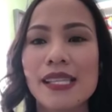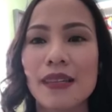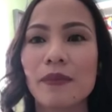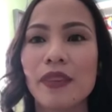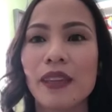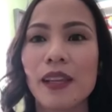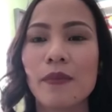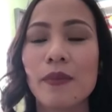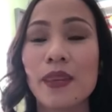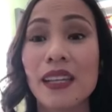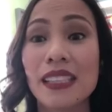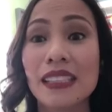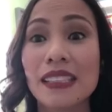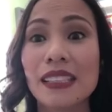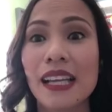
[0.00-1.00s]
something
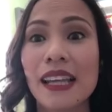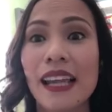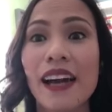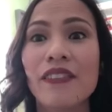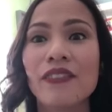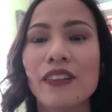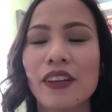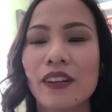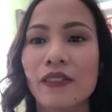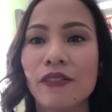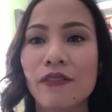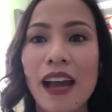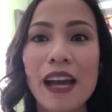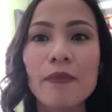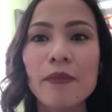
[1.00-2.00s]
because they left their
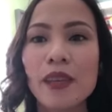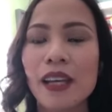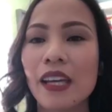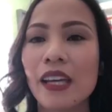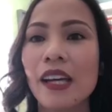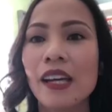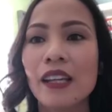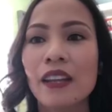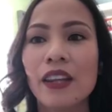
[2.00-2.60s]
family,